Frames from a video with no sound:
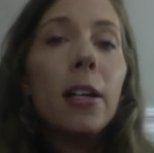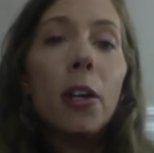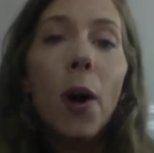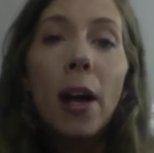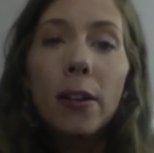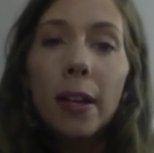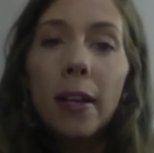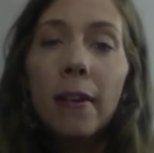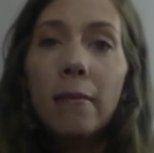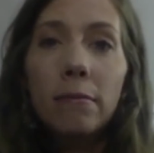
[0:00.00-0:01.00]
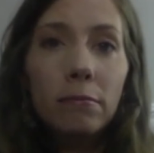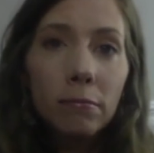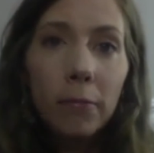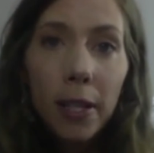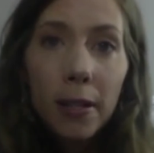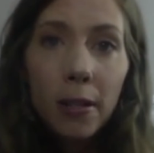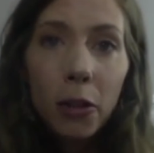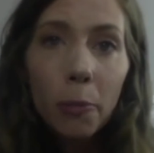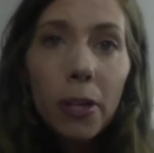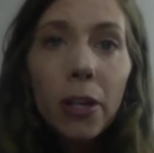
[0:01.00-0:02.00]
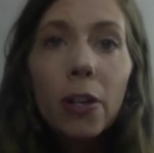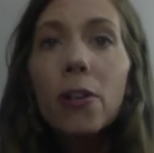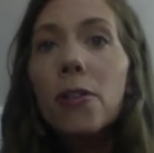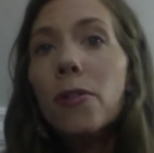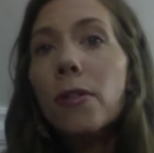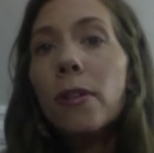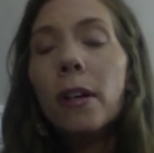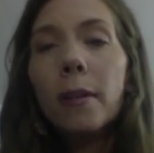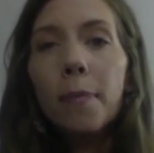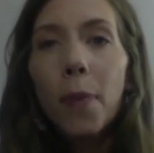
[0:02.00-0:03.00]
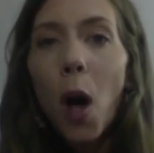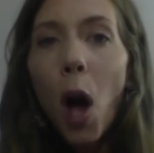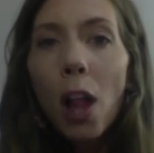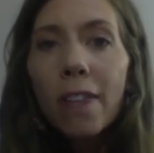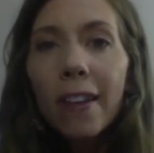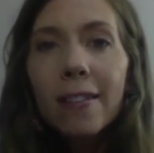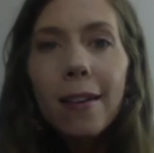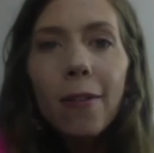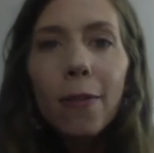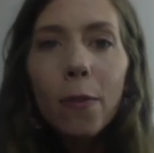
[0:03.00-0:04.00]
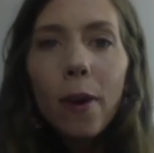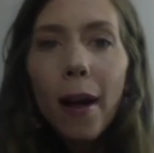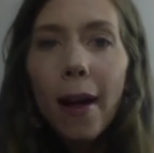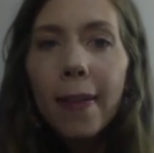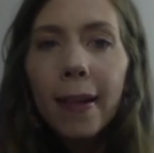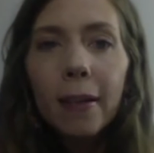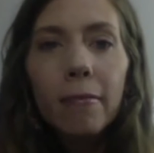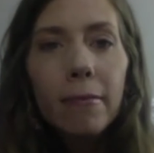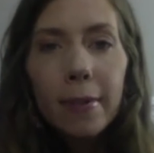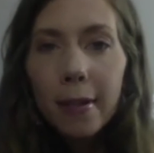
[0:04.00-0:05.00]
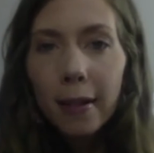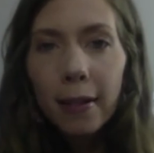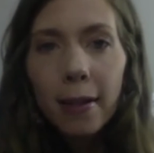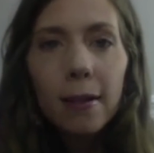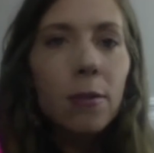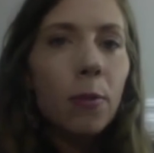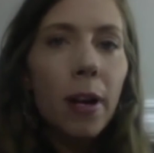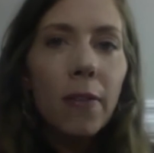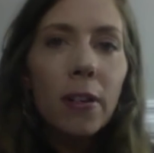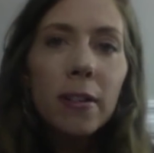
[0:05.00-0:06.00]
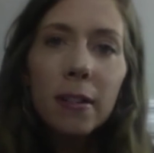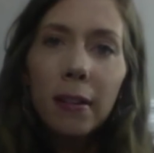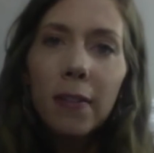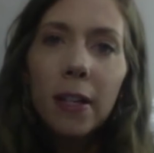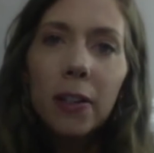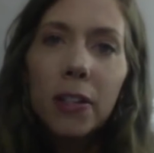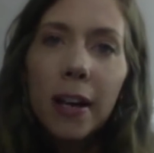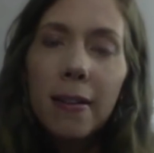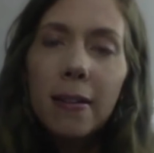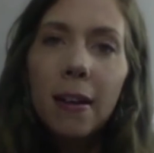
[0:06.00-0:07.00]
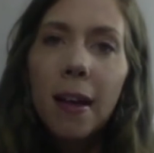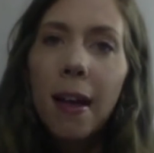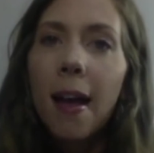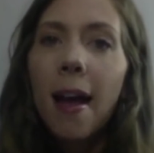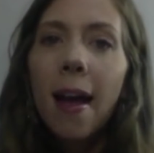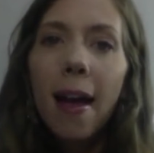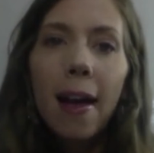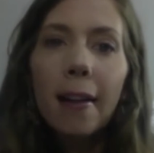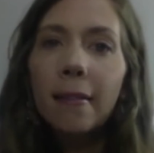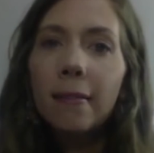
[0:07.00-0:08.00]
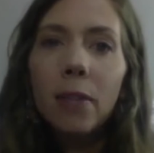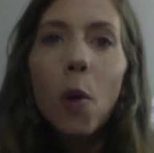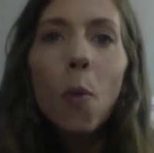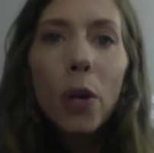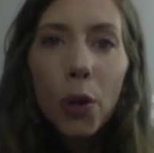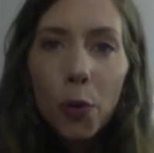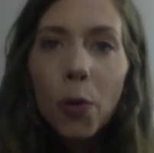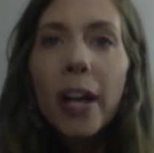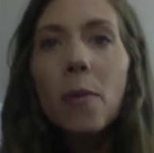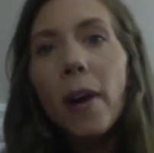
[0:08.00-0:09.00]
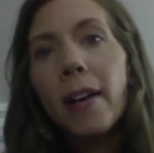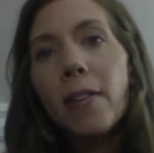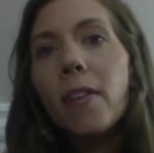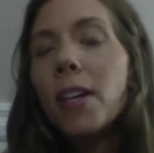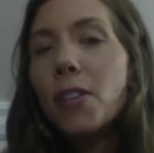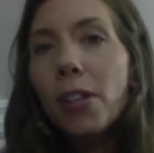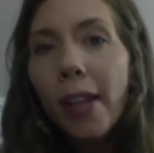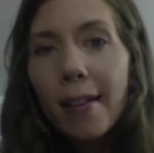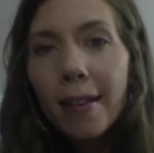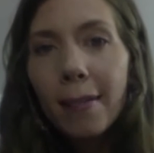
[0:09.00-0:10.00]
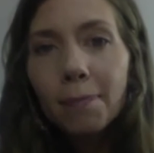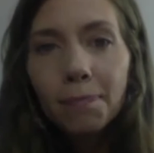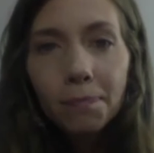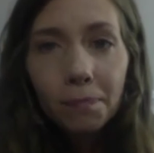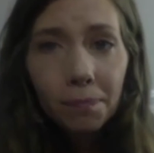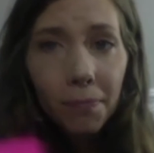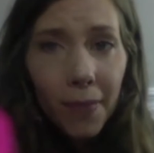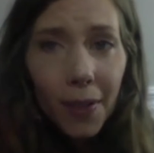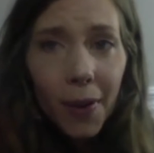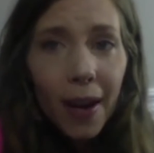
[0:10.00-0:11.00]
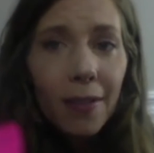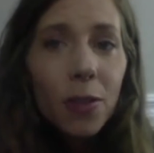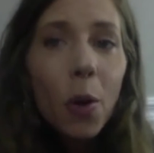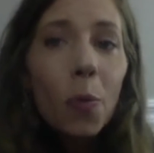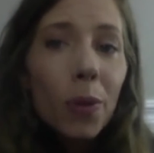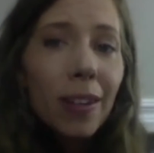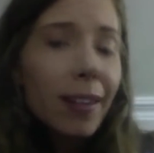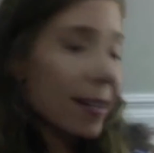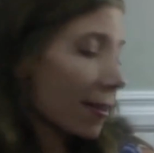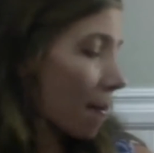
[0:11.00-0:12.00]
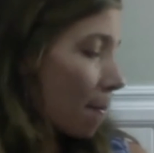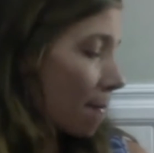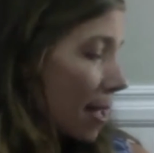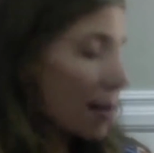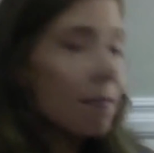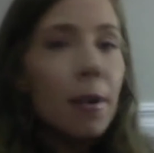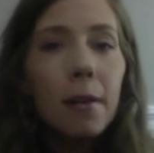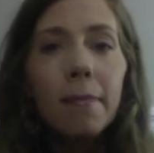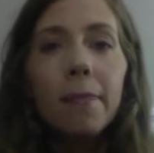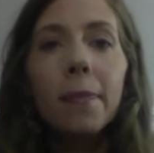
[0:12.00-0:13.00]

how do they listen to their peers, all of that stuff, and they can stick this wherever, leave it on their desk, and what a great way to finish a lesson. Okay, so it really is minimum